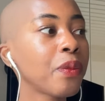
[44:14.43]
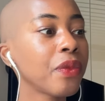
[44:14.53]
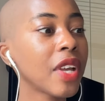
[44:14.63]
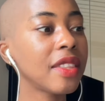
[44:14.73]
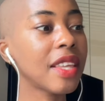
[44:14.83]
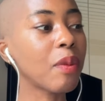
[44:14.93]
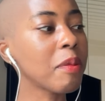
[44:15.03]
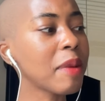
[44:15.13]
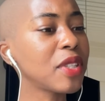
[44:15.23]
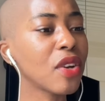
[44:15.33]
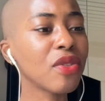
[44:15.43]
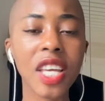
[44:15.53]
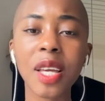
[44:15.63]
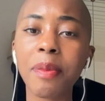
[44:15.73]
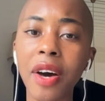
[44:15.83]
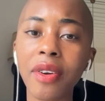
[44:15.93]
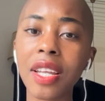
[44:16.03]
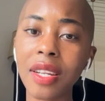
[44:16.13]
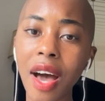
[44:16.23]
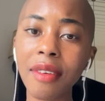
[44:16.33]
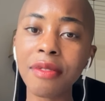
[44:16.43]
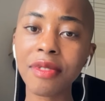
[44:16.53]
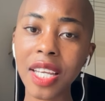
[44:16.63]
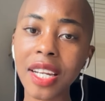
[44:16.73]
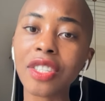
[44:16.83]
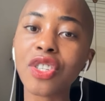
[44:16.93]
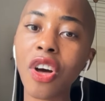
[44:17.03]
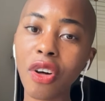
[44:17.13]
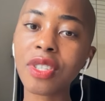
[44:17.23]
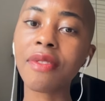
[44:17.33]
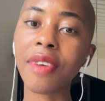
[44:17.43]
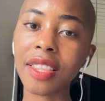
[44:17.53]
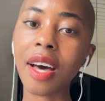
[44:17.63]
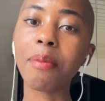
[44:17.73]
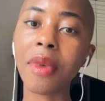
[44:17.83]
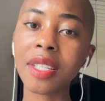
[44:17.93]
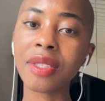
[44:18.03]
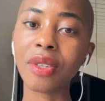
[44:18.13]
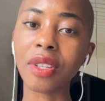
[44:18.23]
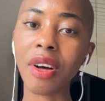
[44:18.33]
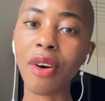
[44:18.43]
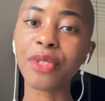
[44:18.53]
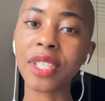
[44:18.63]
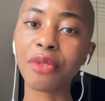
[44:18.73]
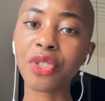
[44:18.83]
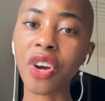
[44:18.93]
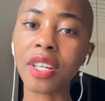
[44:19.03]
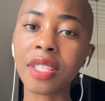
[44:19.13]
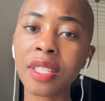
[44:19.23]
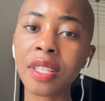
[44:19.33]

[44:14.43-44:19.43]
that we maybe don't think about enough, needing to cultivate that muscle of self-trust.